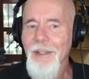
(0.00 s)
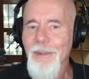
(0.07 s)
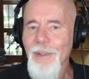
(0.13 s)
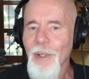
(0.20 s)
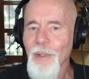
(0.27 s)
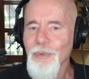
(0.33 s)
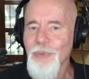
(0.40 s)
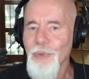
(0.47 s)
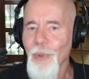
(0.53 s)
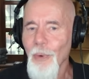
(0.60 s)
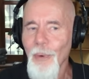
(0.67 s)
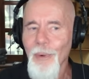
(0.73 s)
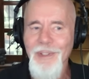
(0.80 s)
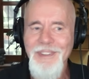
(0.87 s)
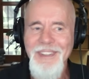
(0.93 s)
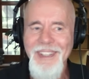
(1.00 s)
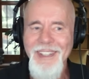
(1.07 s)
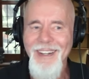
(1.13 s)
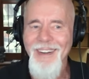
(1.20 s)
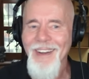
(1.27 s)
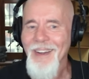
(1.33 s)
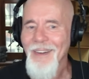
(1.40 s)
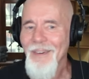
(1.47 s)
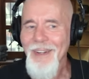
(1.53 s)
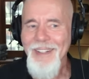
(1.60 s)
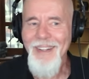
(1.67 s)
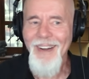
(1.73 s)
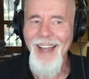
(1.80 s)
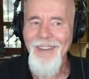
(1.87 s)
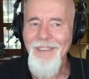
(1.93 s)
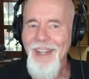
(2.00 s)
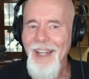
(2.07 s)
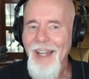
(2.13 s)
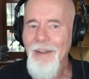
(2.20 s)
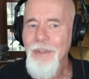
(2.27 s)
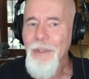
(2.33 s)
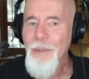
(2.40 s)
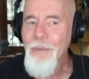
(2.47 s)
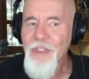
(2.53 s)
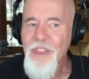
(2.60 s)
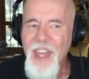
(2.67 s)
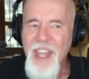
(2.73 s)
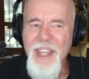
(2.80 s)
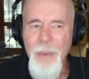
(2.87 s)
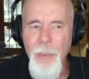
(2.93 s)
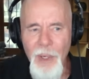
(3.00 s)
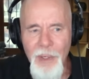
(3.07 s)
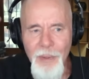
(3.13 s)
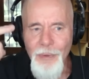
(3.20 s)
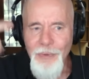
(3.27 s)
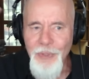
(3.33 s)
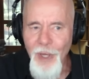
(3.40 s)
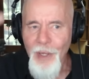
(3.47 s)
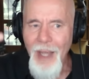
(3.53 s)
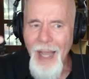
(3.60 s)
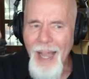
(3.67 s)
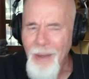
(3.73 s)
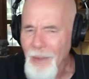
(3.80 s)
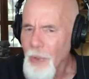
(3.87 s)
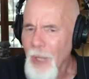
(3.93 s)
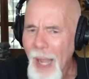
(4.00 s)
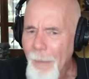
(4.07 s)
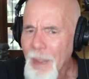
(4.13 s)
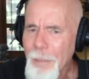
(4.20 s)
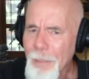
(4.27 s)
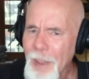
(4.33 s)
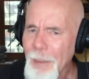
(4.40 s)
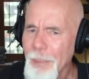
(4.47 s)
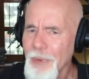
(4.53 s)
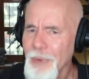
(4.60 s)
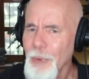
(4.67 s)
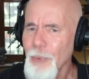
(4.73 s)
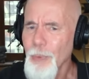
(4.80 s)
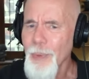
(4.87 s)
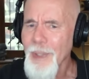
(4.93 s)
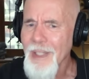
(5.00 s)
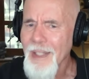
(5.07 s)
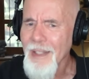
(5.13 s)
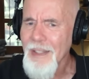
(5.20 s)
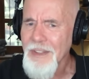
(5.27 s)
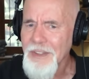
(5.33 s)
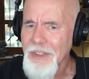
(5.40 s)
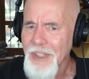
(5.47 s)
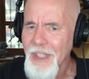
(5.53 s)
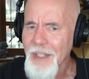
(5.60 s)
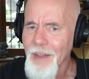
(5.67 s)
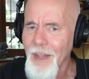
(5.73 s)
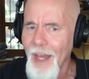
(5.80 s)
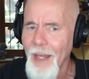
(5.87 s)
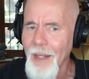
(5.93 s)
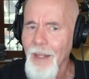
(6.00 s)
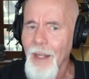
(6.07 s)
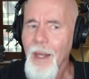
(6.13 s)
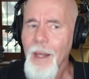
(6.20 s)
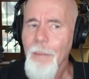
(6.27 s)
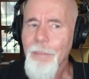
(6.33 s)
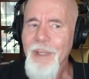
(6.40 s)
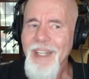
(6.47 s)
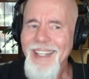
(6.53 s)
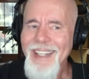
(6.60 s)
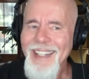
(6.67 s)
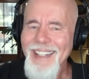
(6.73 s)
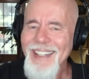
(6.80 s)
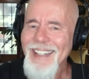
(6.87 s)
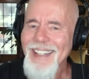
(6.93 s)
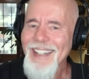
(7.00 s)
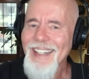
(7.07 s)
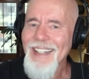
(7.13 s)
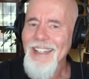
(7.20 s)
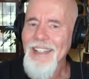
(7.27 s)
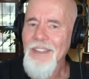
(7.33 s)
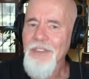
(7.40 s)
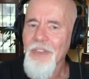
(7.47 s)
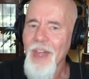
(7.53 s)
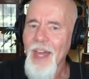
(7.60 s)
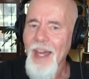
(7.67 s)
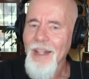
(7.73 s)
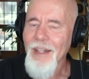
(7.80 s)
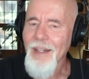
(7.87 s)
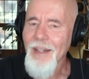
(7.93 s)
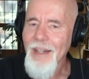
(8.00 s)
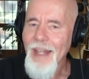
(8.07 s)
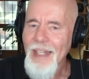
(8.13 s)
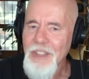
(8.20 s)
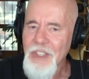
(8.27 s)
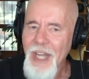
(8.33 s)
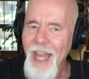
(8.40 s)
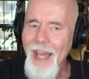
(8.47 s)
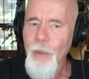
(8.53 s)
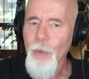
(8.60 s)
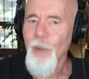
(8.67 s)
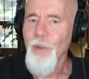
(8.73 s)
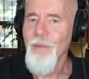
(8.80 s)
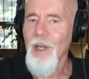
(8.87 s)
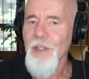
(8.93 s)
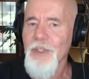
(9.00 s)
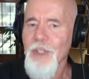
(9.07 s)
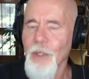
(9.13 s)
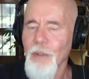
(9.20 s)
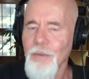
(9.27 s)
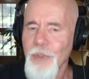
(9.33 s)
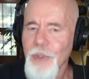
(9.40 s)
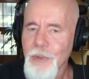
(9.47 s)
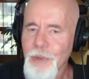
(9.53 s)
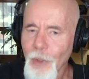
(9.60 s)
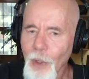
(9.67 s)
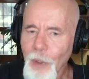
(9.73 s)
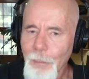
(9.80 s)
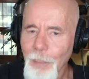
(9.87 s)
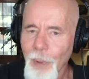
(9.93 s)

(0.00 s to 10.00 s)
closed doors, you know, well, you know, how you think, what goes on, how many people do you really let see that? But it is that shadow of ourselves, the dark